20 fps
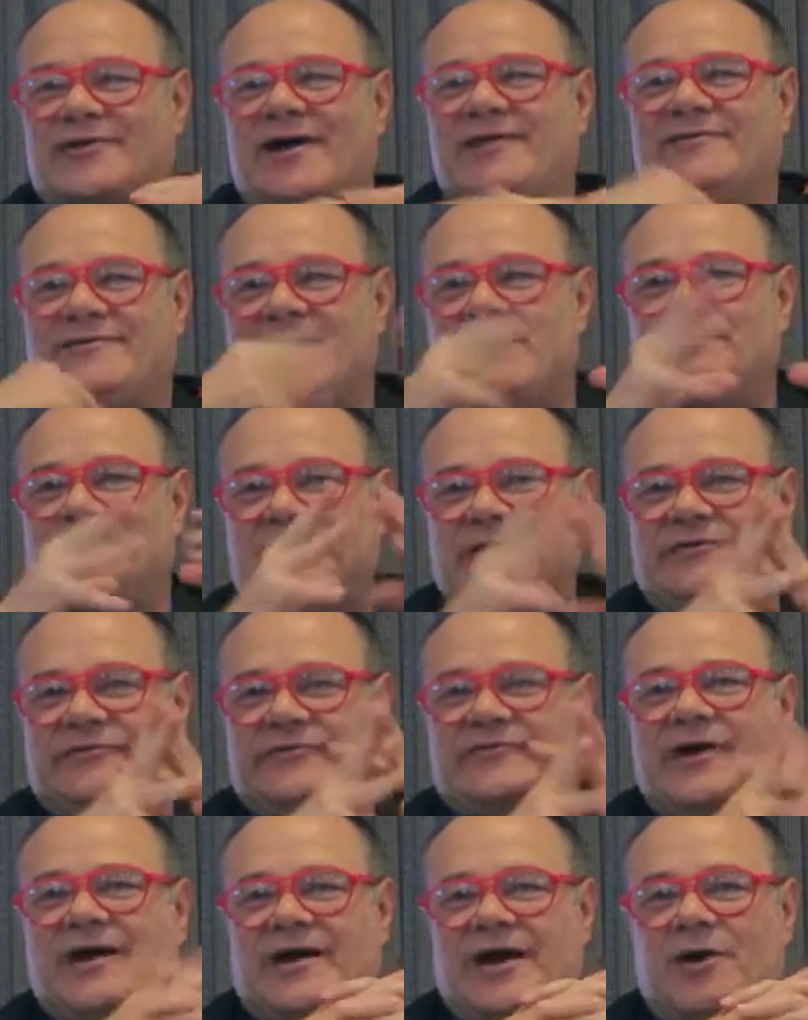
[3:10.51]
I set him pieces
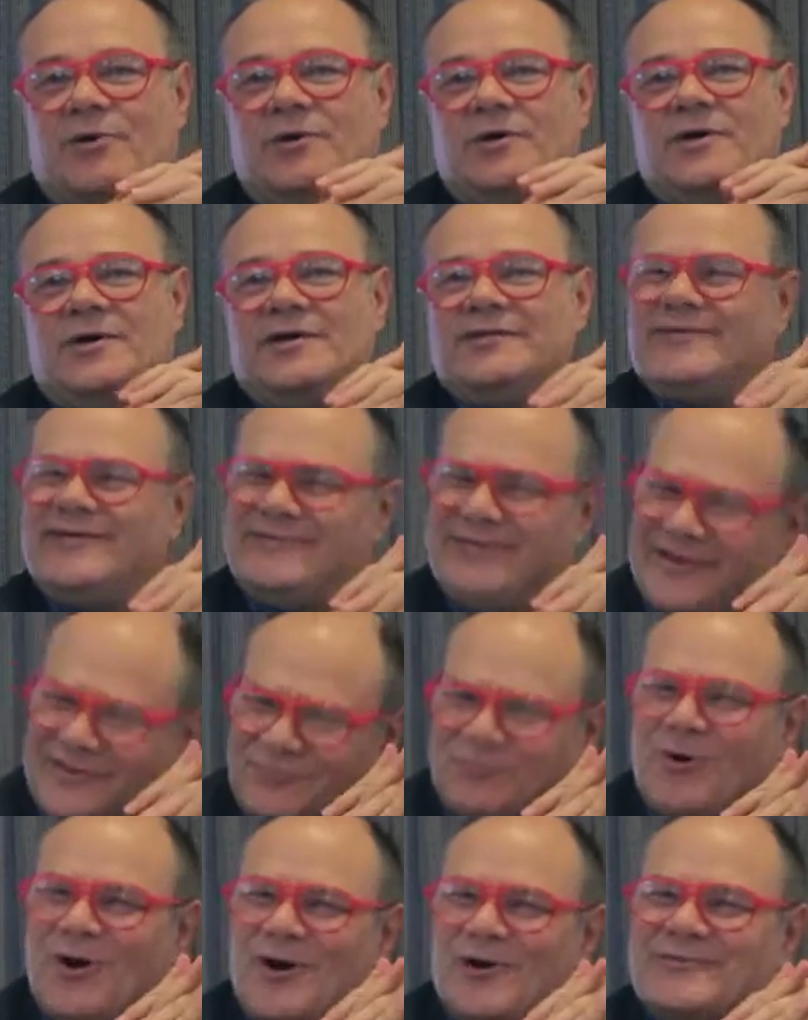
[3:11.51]
and I go, does
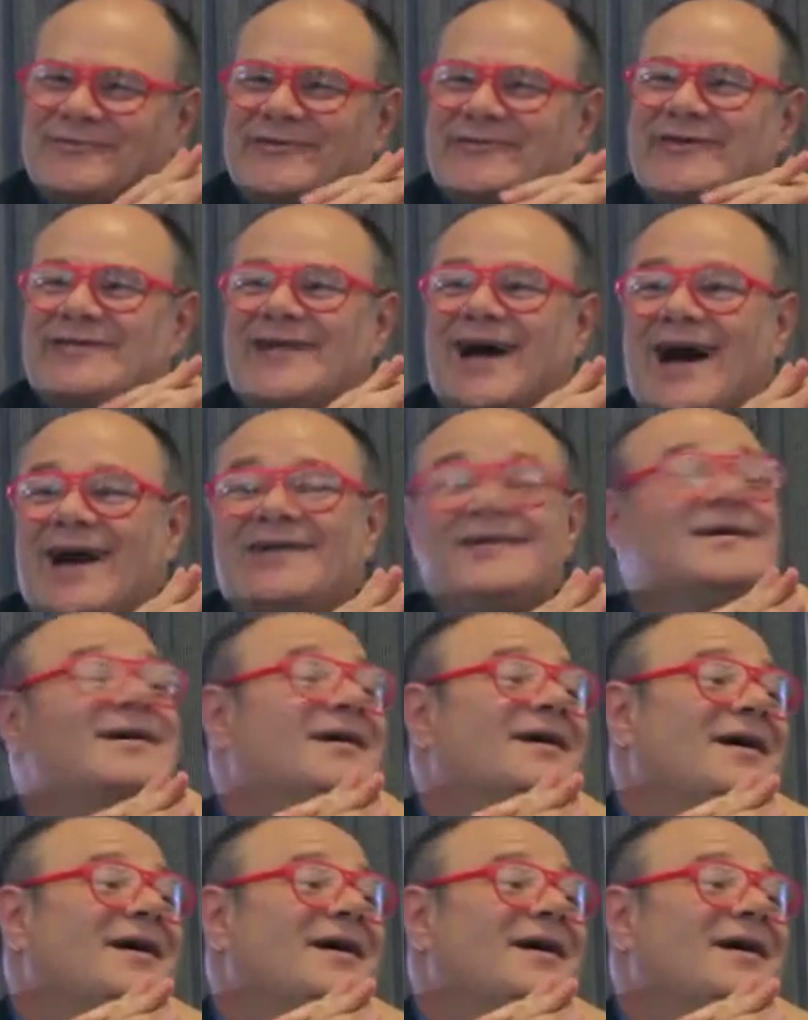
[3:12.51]
this work? Does it not?